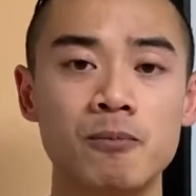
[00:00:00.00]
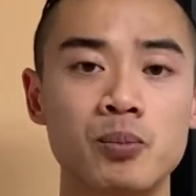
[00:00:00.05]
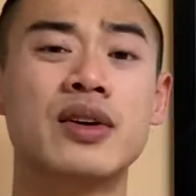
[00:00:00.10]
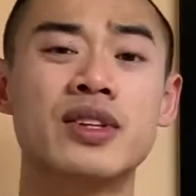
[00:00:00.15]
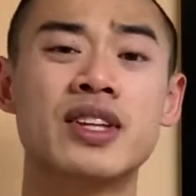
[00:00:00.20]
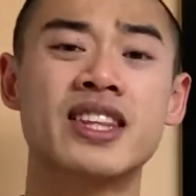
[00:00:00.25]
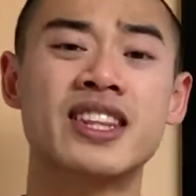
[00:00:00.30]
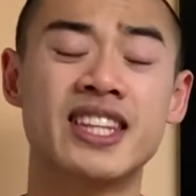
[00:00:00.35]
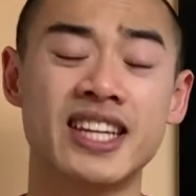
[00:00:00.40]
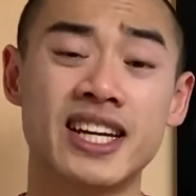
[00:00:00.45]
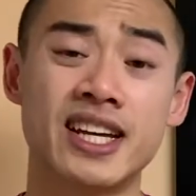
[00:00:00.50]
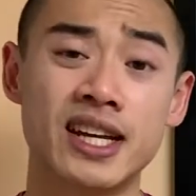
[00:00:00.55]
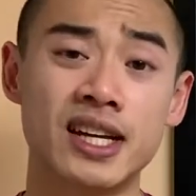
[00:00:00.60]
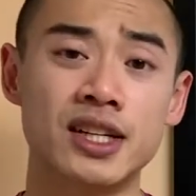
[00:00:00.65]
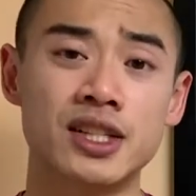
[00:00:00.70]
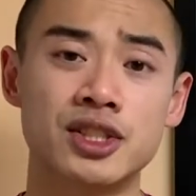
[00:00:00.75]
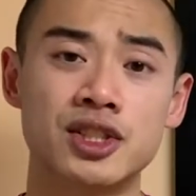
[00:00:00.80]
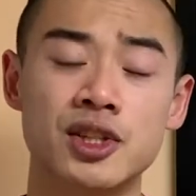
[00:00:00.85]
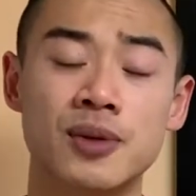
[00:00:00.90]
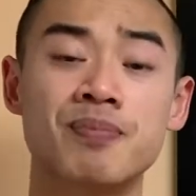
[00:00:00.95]
the thing
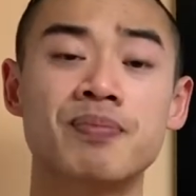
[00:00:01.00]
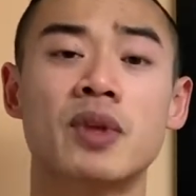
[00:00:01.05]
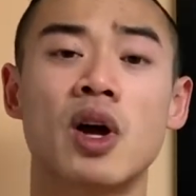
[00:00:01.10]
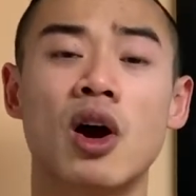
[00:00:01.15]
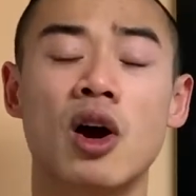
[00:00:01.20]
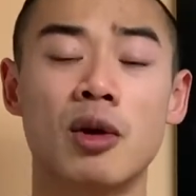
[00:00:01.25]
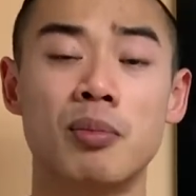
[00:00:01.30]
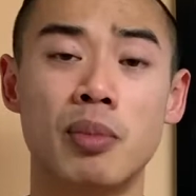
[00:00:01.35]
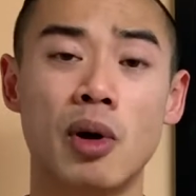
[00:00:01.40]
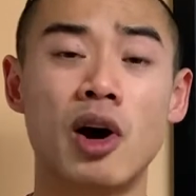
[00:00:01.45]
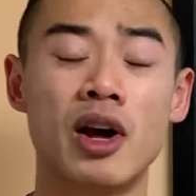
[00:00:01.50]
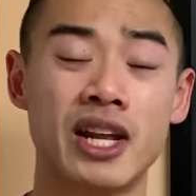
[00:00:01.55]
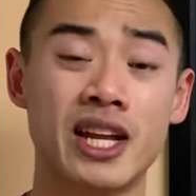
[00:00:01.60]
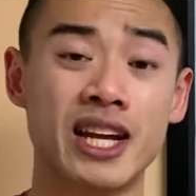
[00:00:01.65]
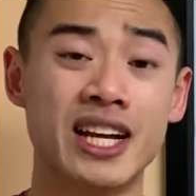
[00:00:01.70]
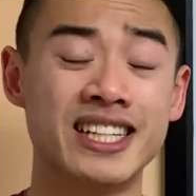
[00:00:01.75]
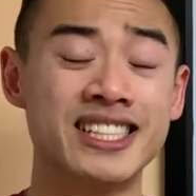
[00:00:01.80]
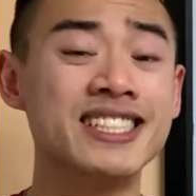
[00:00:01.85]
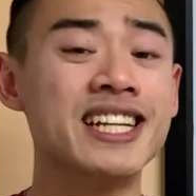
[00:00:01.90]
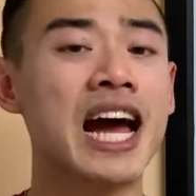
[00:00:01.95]
is, our body
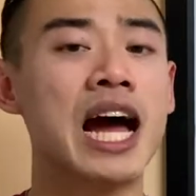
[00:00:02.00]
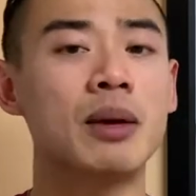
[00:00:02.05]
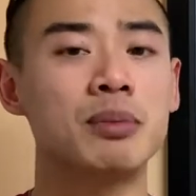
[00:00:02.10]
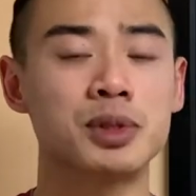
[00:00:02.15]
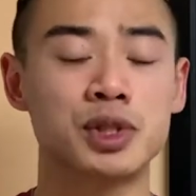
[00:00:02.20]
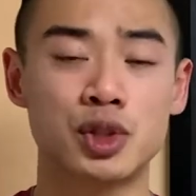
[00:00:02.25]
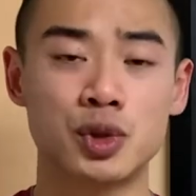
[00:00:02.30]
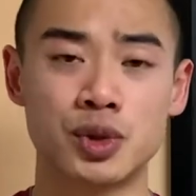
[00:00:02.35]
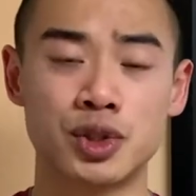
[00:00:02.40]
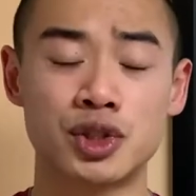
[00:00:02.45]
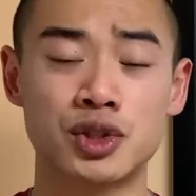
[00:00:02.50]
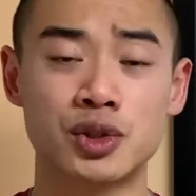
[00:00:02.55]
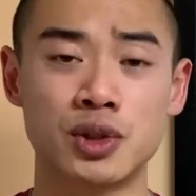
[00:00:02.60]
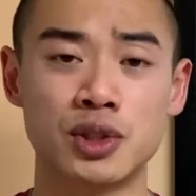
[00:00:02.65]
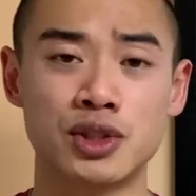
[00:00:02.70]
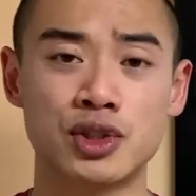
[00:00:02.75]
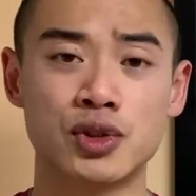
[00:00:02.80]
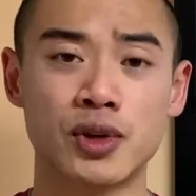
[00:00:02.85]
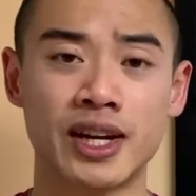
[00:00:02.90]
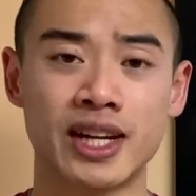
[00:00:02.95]
adapts to a certain
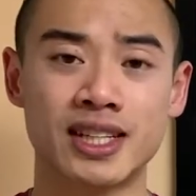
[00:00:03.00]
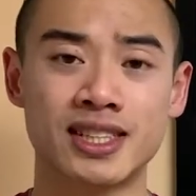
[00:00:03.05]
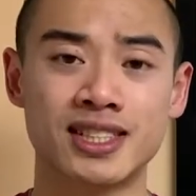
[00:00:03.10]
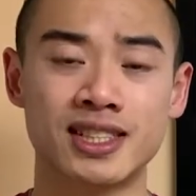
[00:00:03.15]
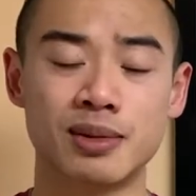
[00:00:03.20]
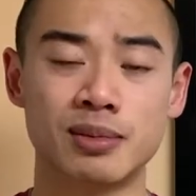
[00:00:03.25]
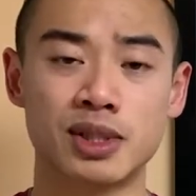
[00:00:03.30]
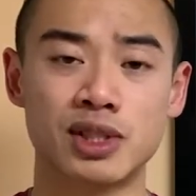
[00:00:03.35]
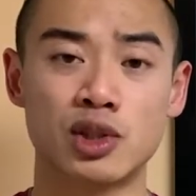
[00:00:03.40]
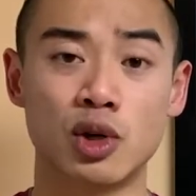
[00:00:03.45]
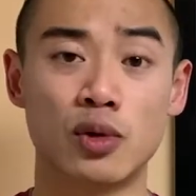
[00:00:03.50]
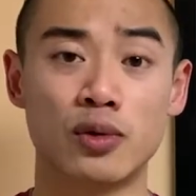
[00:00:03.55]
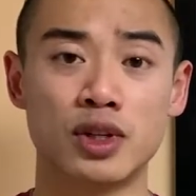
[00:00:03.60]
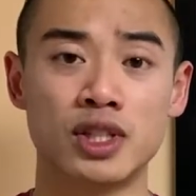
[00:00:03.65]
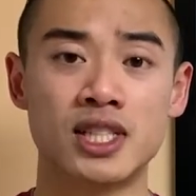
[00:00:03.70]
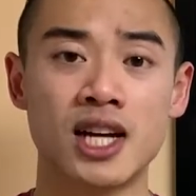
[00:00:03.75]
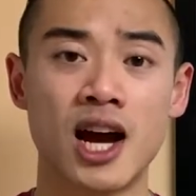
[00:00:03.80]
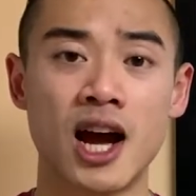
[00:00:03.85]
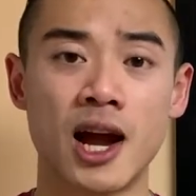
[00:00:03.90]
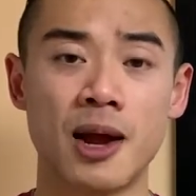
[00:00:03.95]
training stimulus over
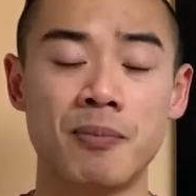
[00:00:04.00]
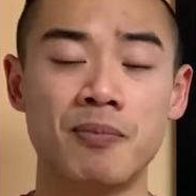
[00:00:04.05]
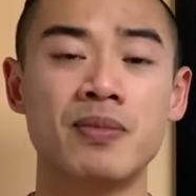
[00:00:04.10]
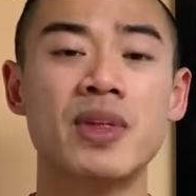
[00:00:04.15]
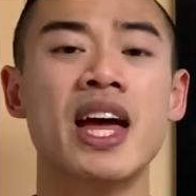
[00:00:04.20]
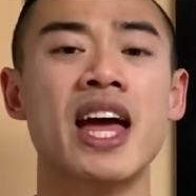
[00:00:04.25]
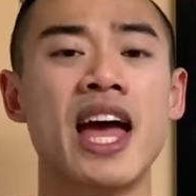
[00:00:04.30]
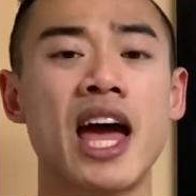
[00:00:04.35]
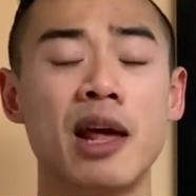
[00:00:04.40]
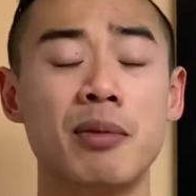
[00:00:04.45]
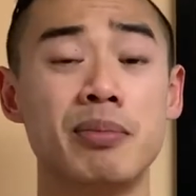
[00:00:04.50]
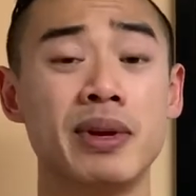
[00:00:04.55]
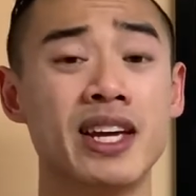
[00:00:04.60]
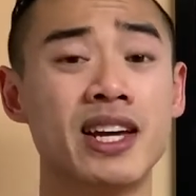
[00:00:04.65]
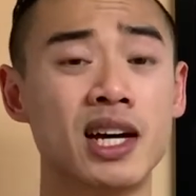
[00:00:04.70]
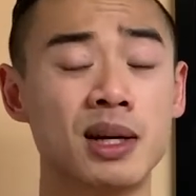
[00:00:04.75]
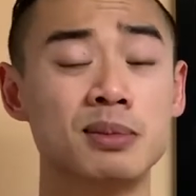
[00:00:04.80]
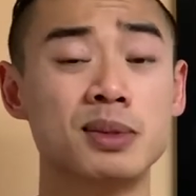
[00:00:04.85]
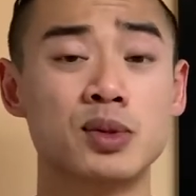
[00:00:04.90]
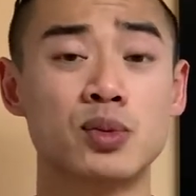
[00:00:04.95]
time and
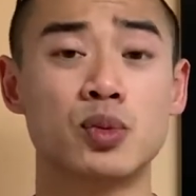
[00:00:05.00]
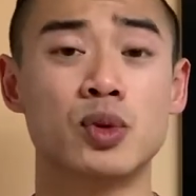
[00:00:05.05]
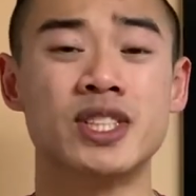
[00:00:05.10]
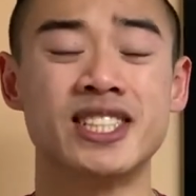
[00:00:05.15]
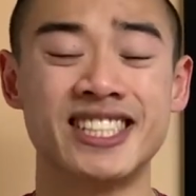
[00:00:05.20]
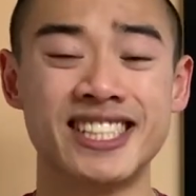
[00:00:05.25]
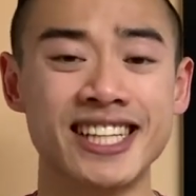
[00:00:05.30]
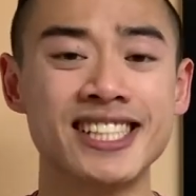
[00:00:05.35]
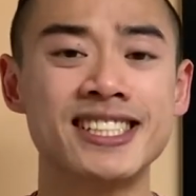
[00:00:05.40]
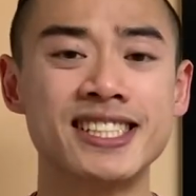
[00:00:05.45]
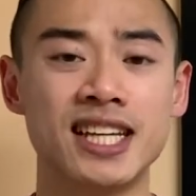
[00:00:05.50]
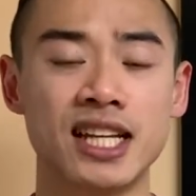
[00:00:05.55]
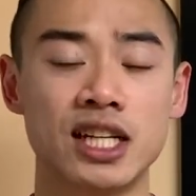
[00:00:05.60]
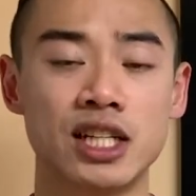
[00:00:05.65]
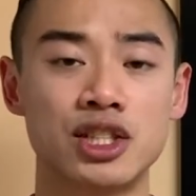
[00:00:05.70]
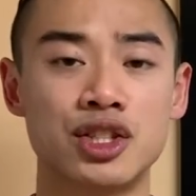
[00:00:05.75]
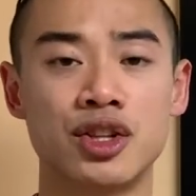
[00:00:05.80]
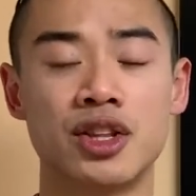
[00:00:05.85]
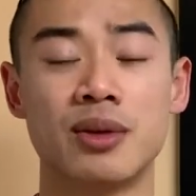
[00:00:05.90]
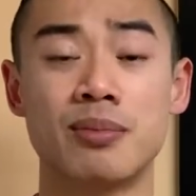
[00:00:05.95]
becomes resistant
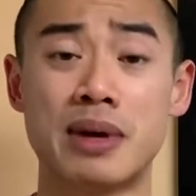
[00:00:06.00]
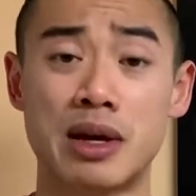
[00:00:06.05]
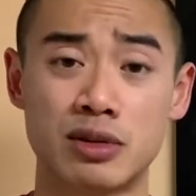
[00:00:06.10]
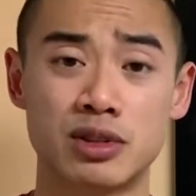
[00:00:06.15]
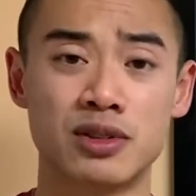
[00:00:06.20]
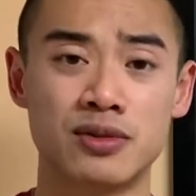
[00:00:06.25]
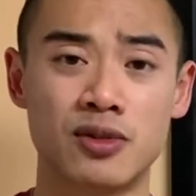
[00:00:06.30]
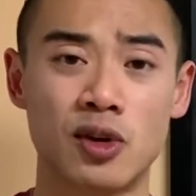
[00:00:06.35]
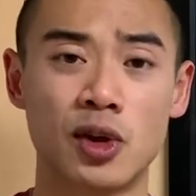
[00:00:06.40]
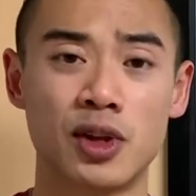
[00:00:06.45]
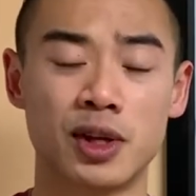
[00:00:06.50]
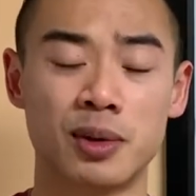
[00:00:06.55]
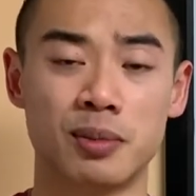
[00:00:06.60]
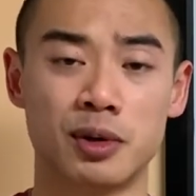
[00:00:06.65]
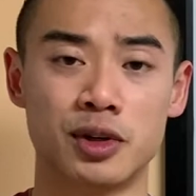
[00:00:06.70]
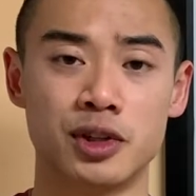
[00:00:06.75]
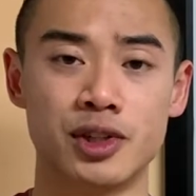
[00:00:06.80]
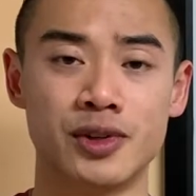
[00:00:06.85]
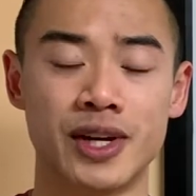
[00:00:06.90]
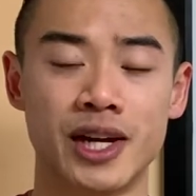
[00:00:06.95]
to the amount of volume you're
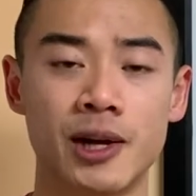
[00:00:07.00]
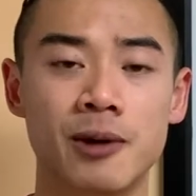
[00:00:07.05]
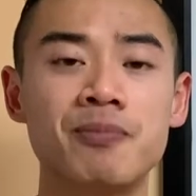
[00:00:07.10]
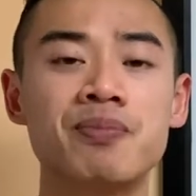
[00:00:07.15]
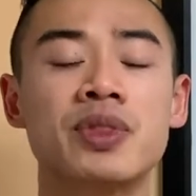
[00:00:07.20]
doing.